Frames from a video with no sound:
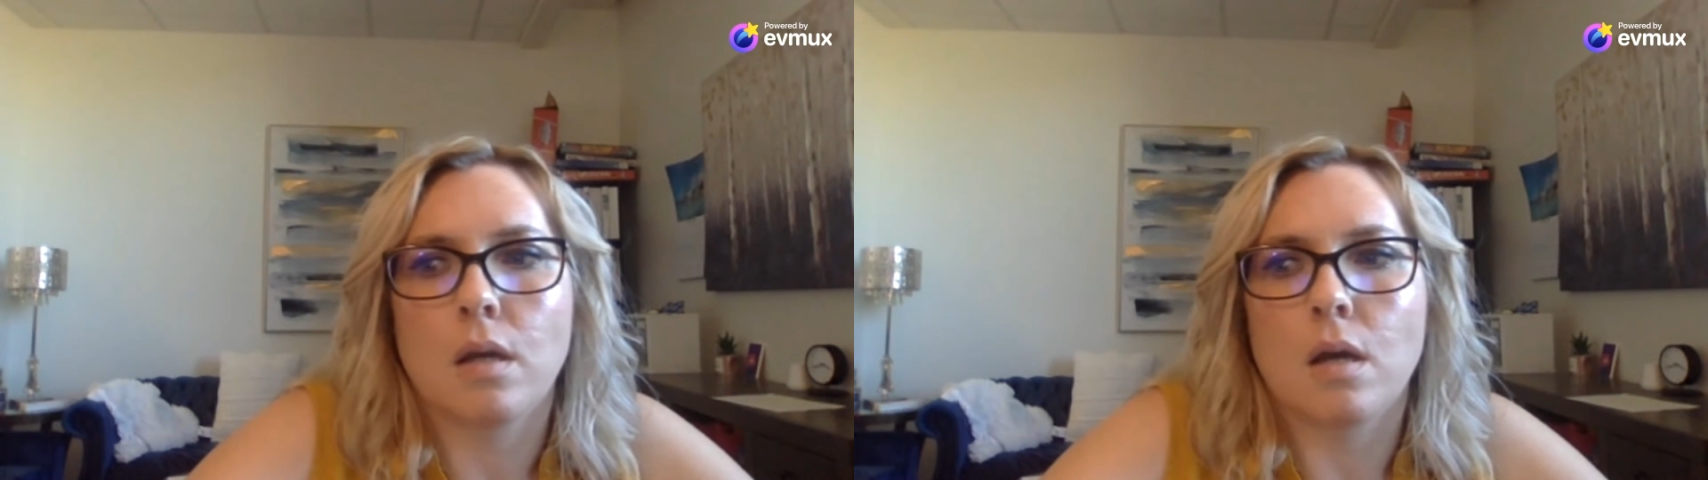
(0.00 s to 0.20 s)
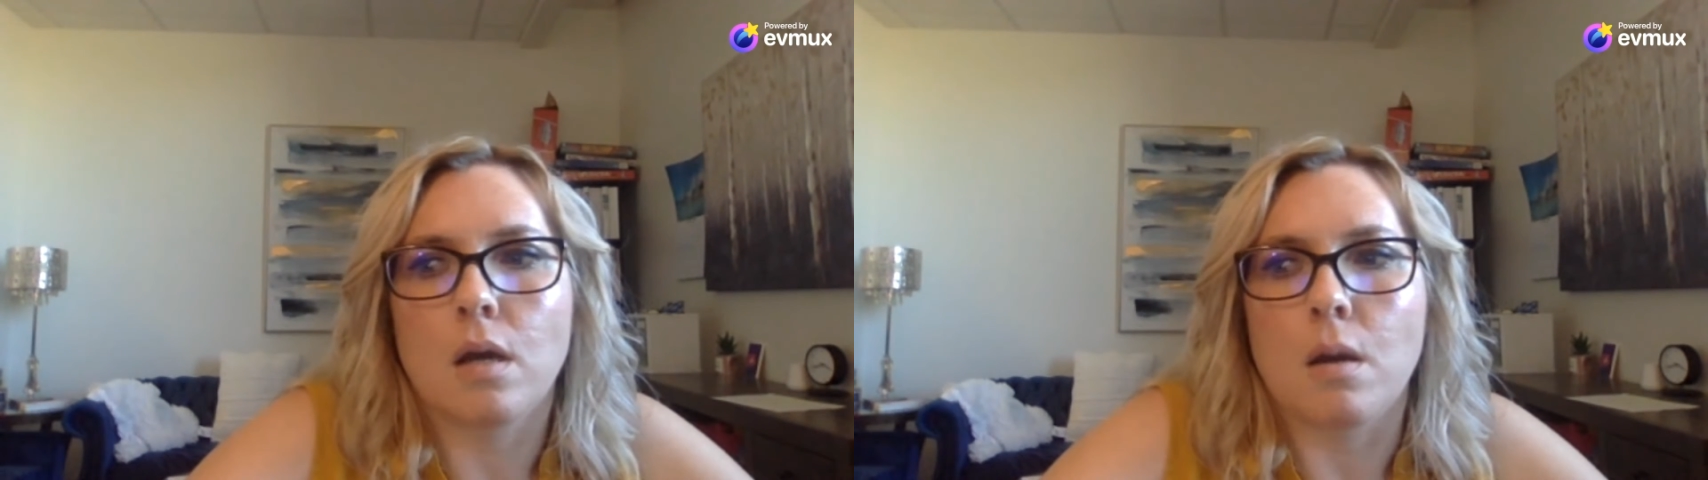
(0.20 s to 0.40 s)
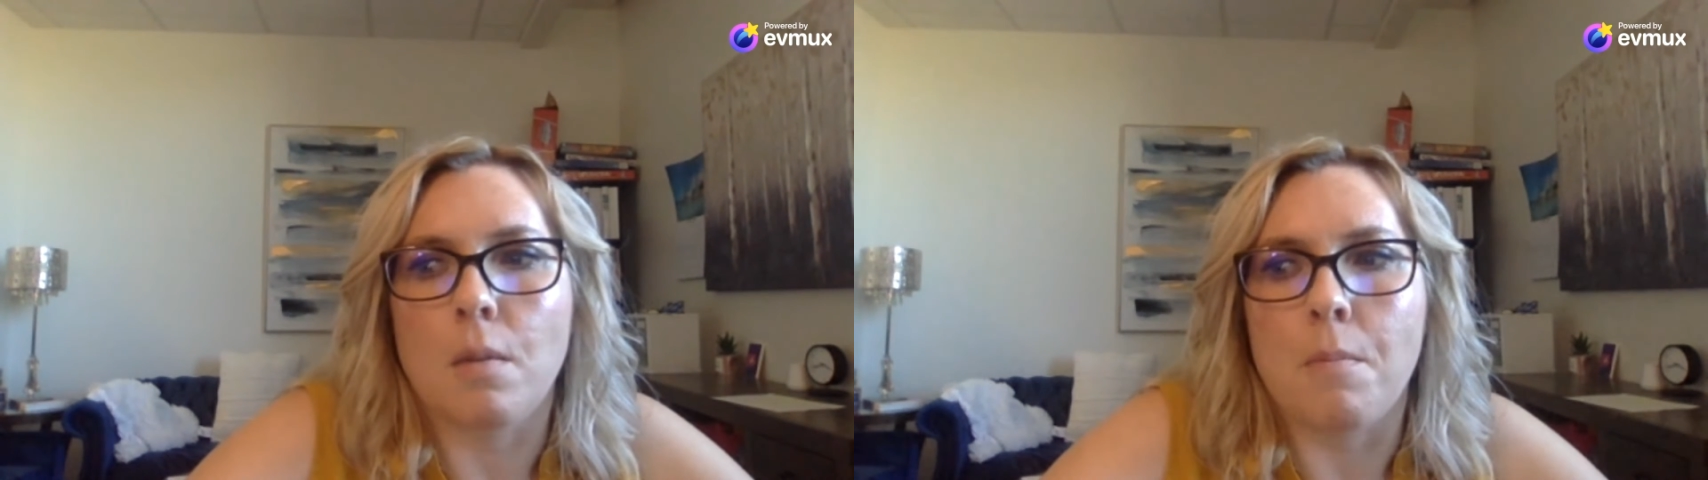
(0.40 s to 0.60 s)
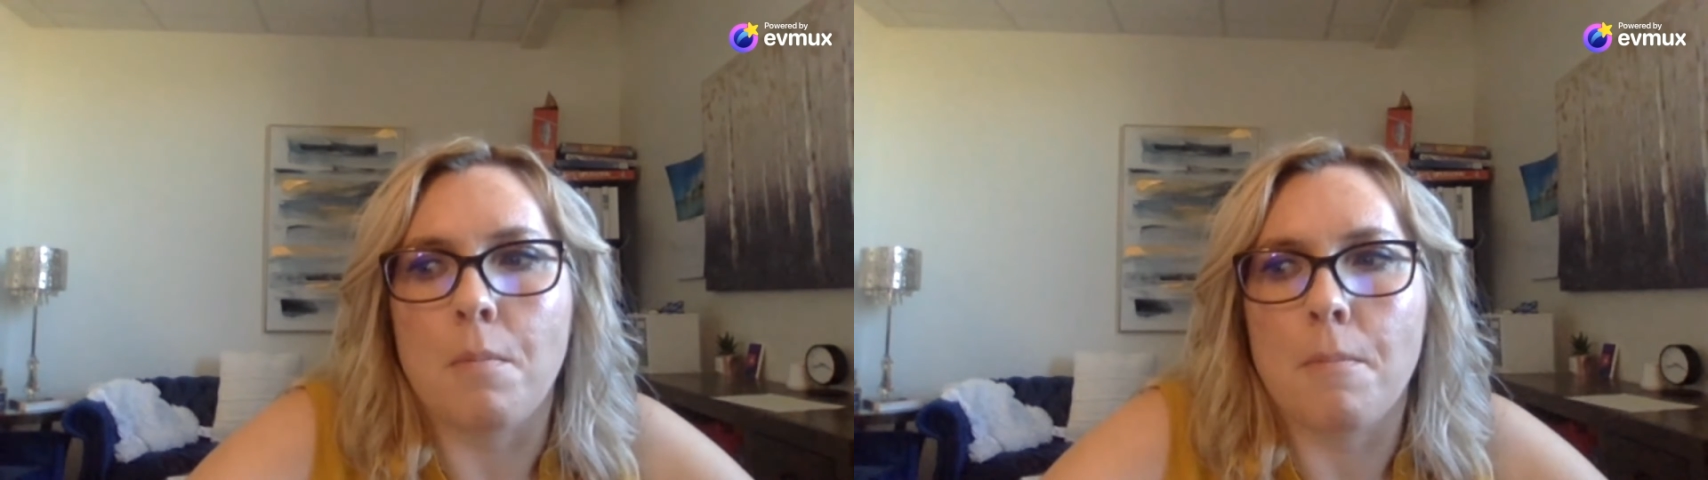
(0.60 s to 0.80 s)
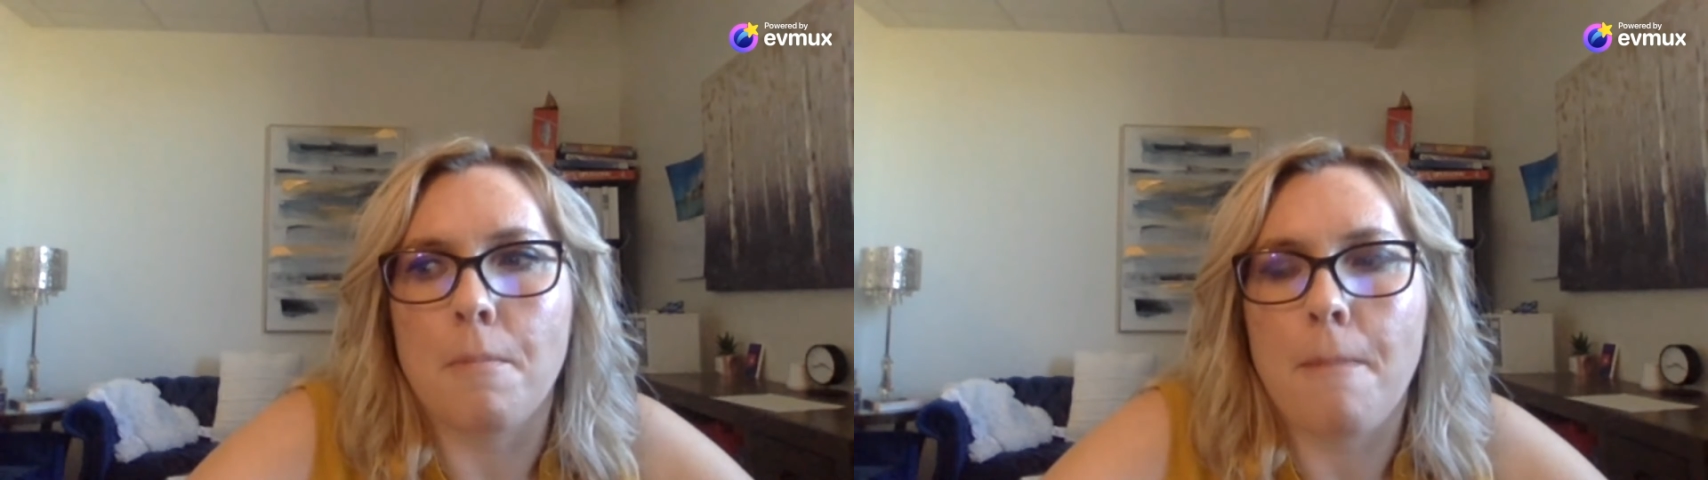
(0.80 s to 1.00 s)

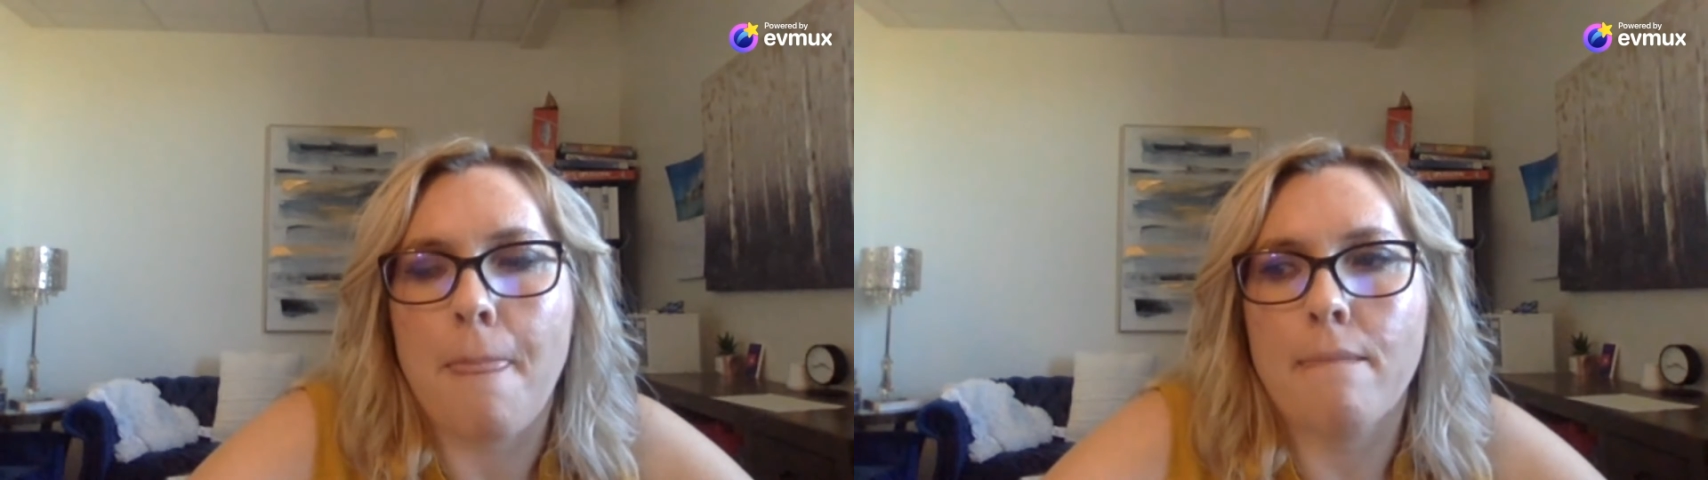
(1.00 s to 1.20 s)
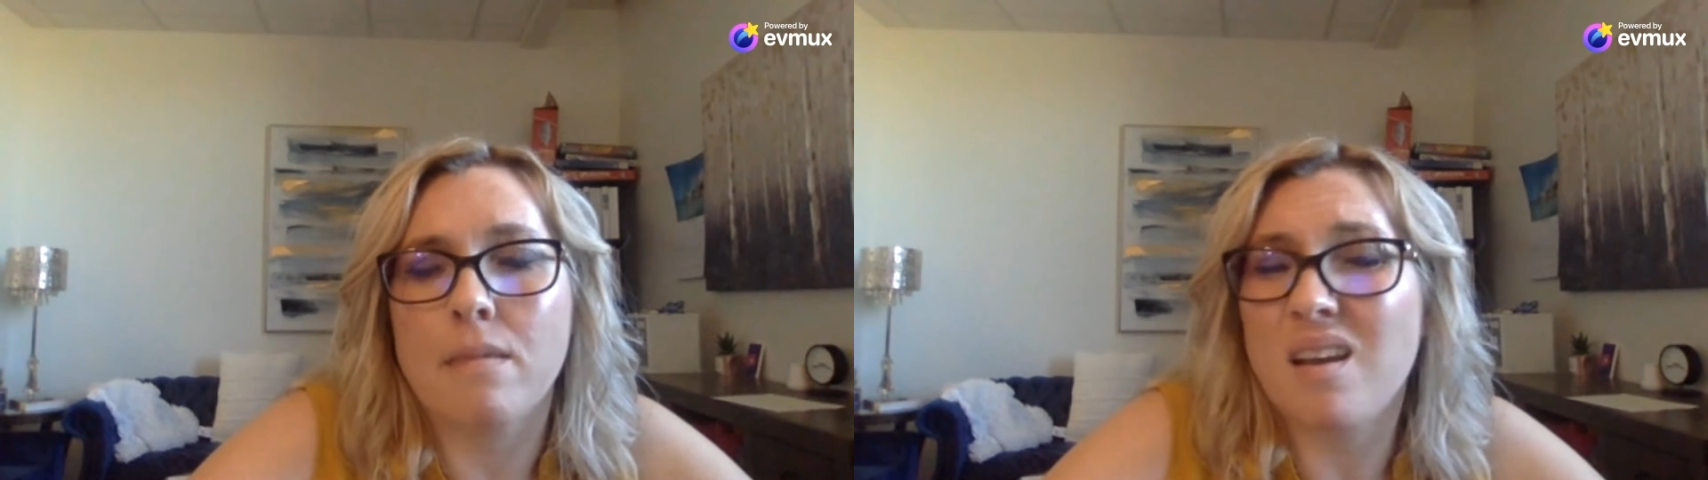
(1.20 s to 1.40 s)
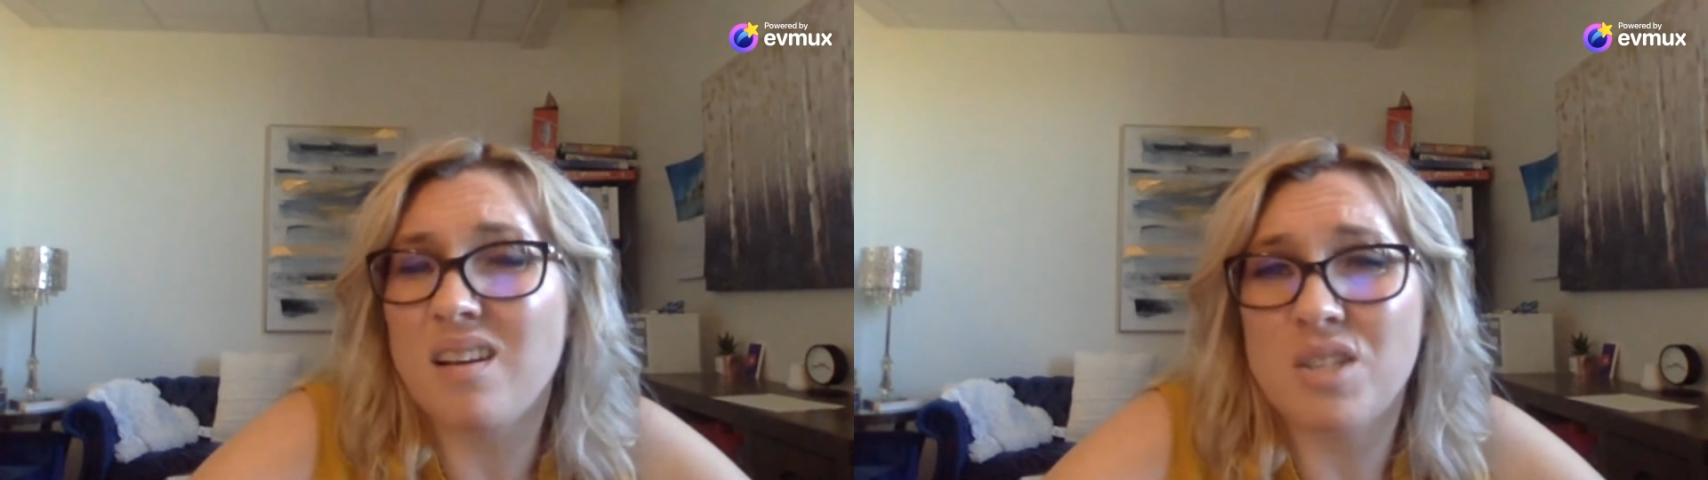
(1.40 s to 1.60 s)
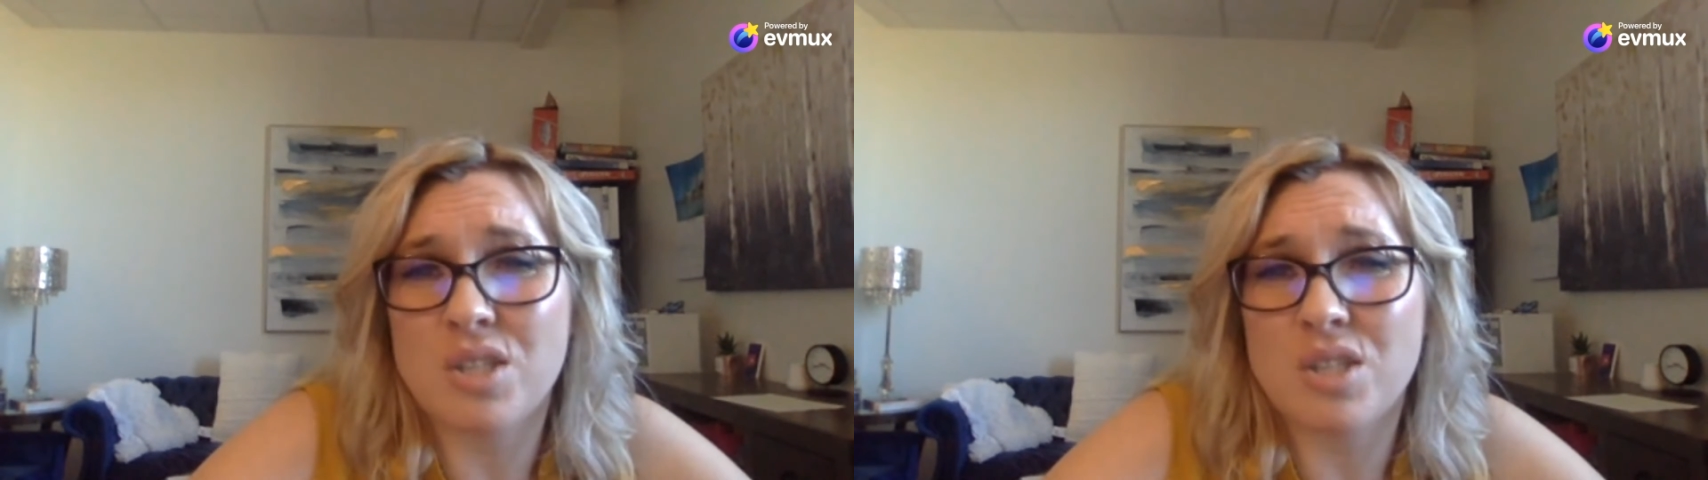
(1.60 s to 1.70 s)
not